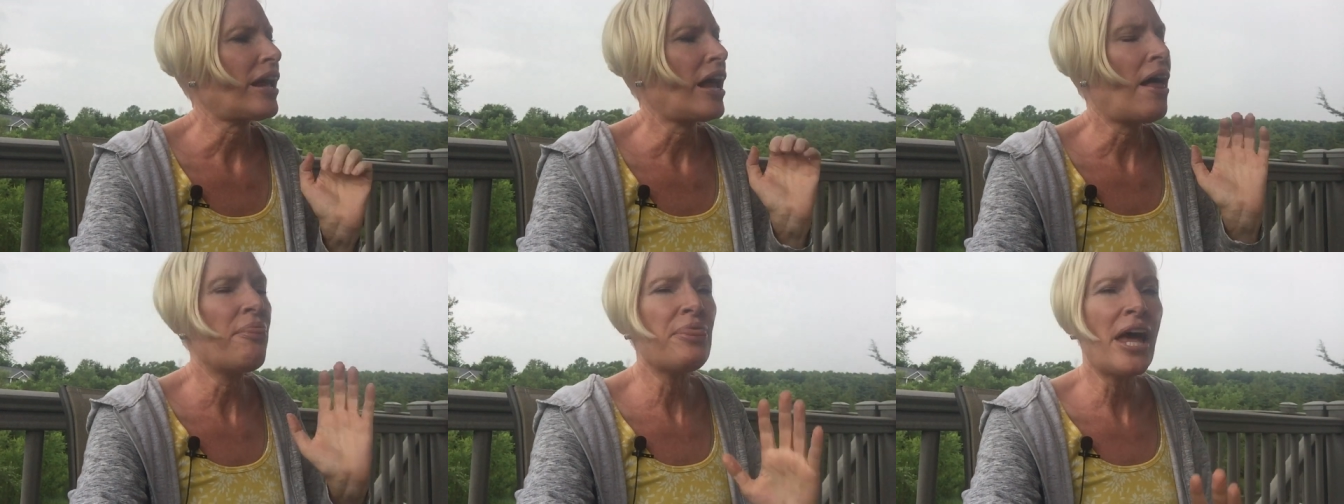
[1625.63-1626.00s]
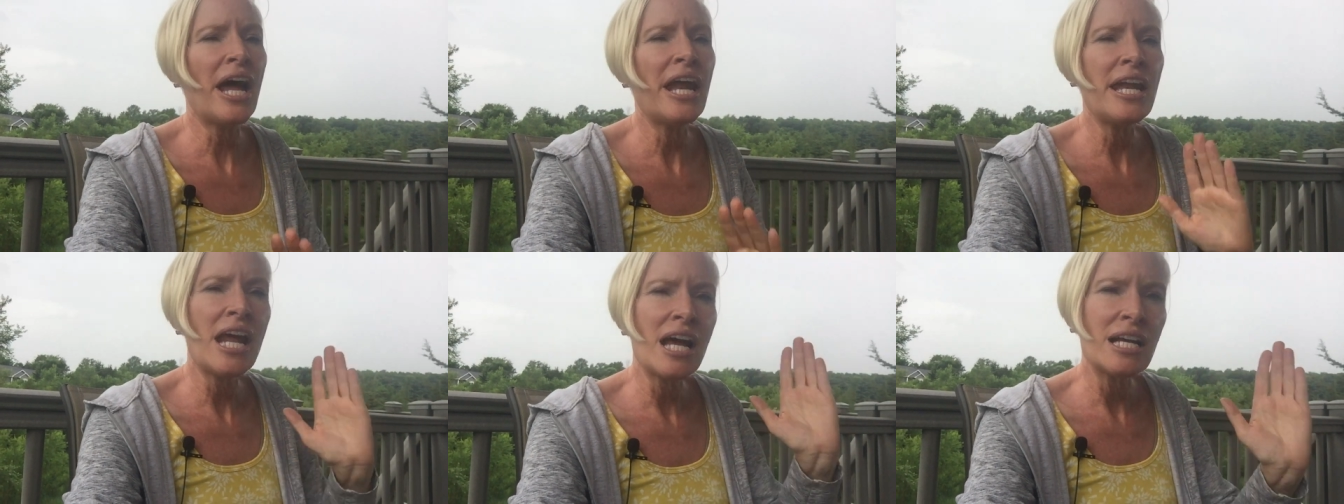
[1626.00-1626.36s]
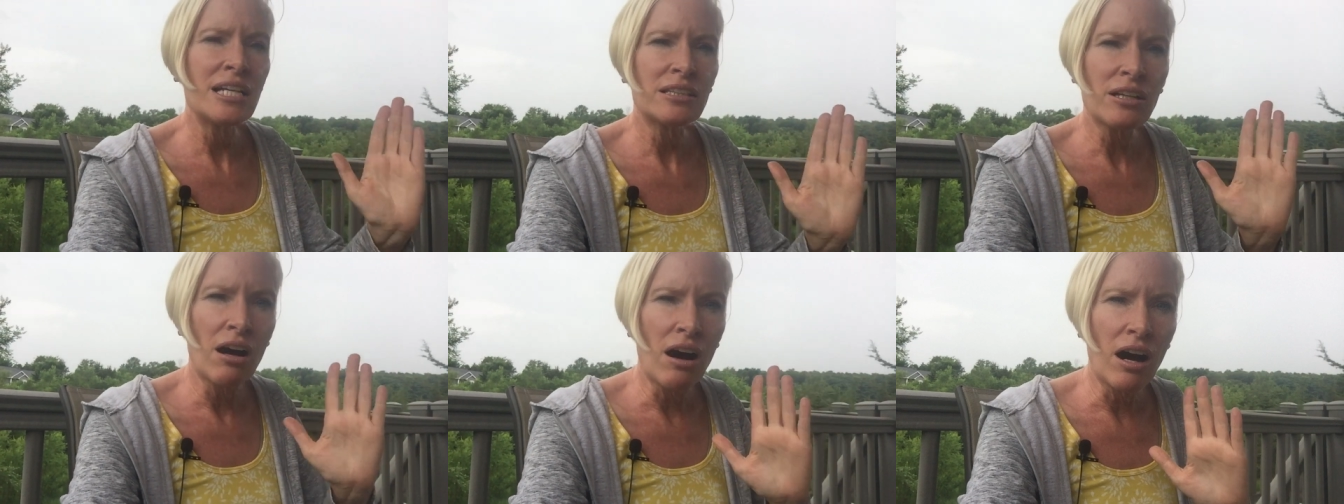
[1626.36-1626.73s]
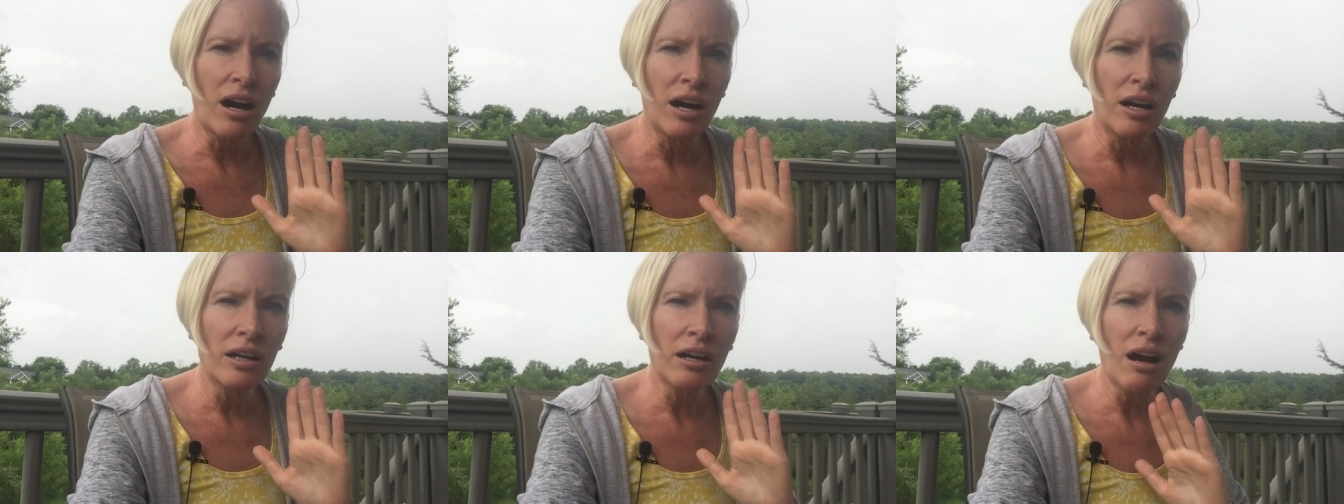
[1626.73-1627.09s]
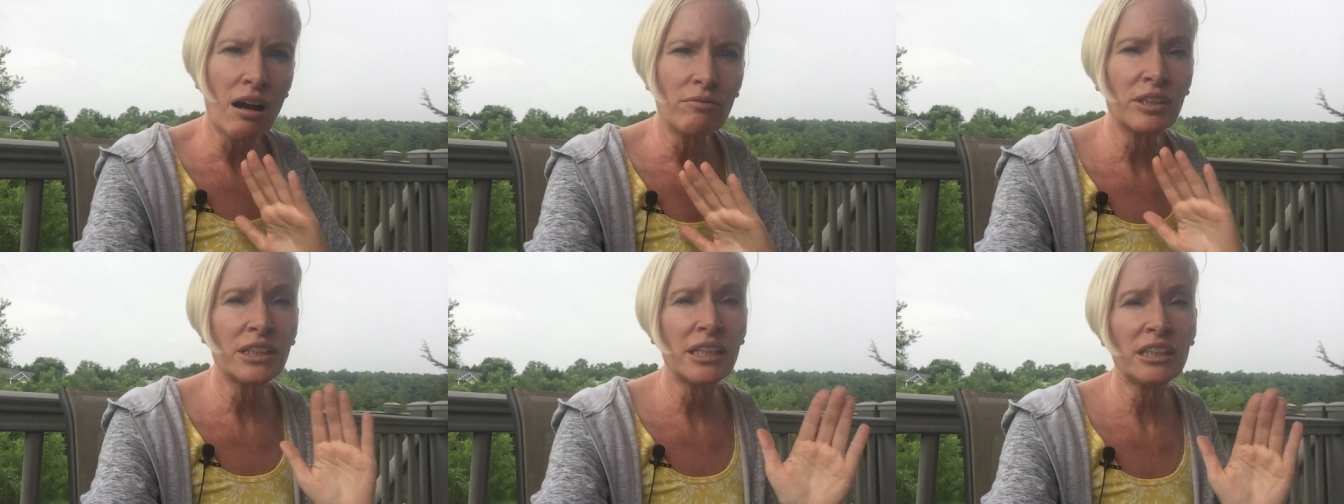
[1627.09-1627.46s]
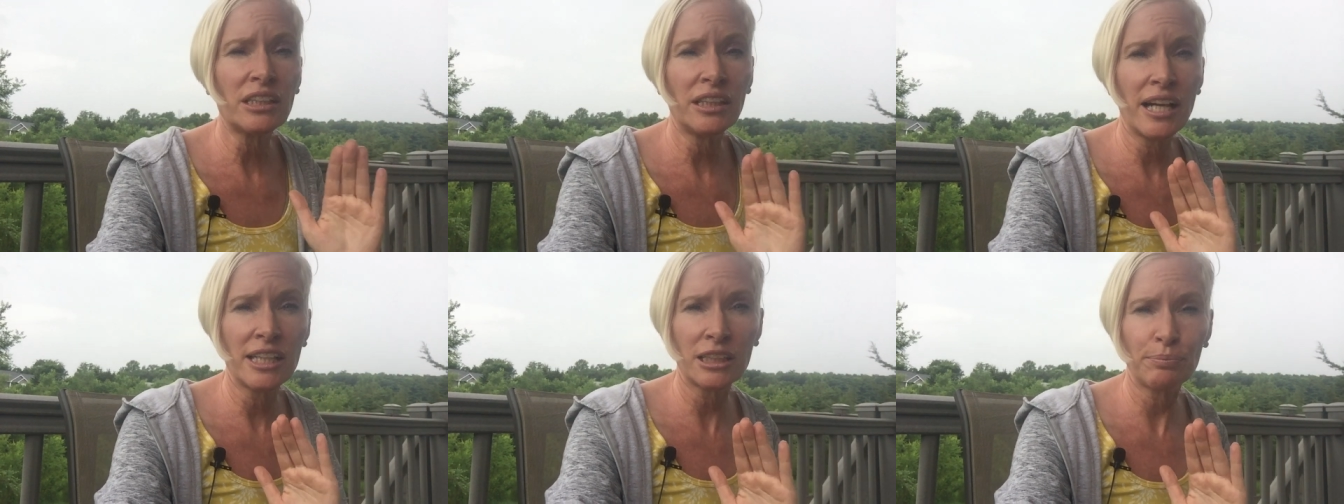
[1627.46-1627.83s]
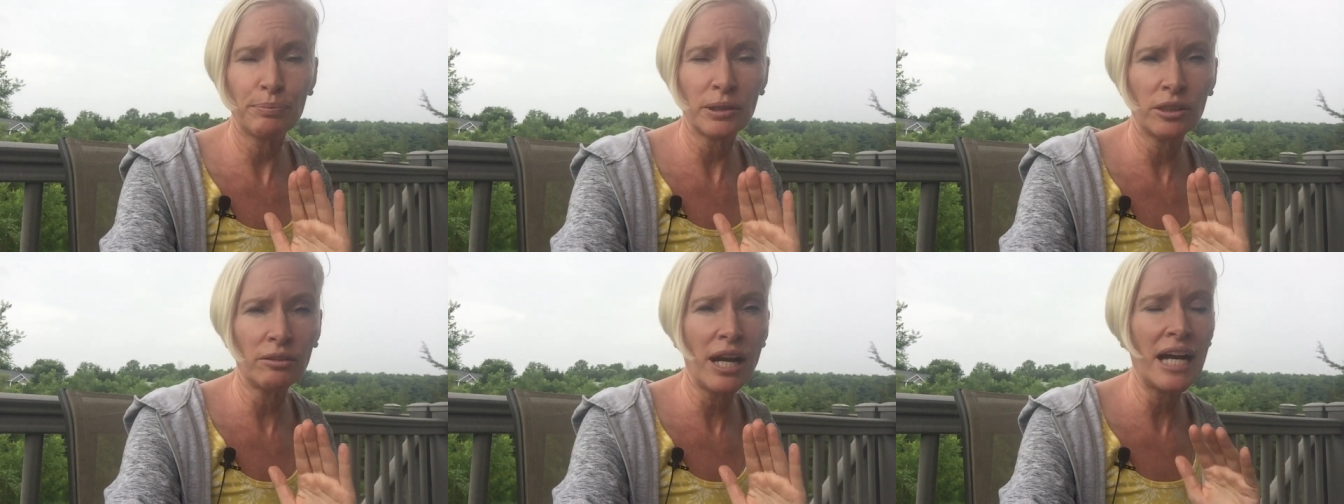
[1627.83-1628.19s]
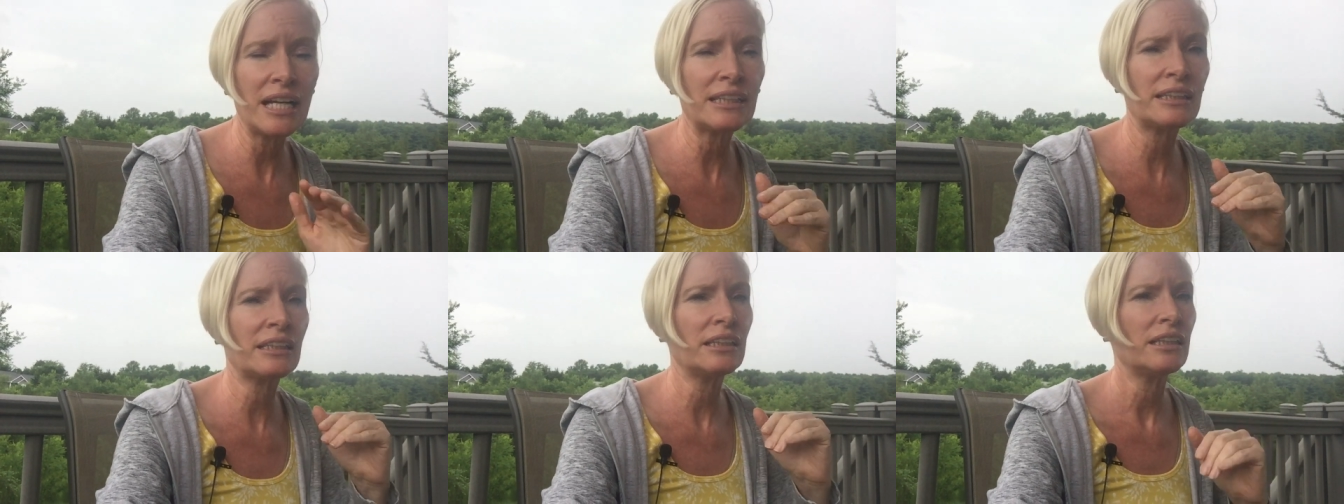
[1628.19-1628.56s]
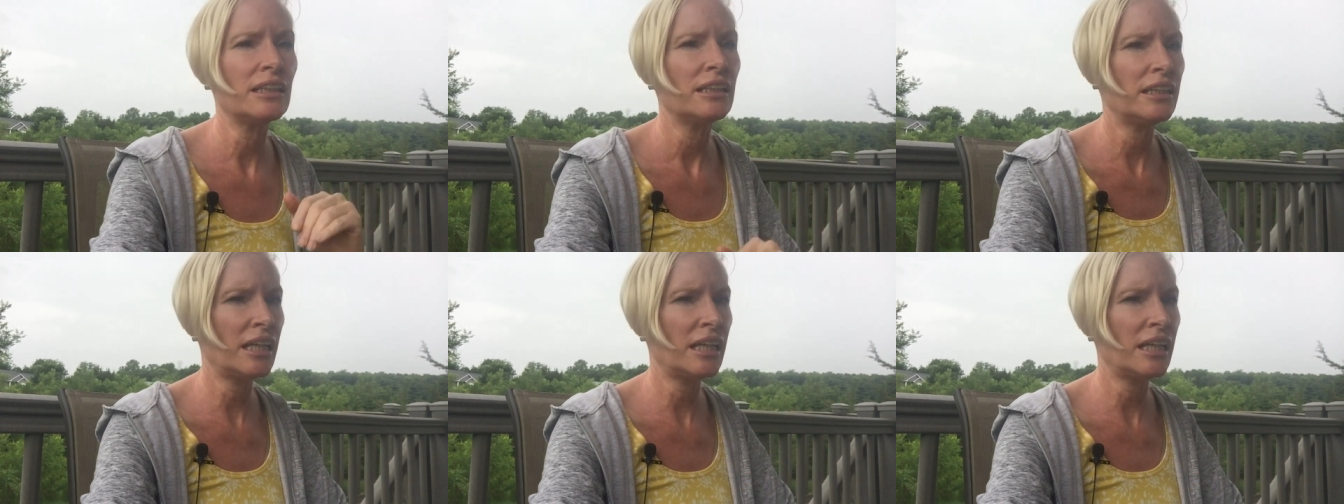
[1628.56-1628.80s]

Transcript: And then as our conversation has progressed,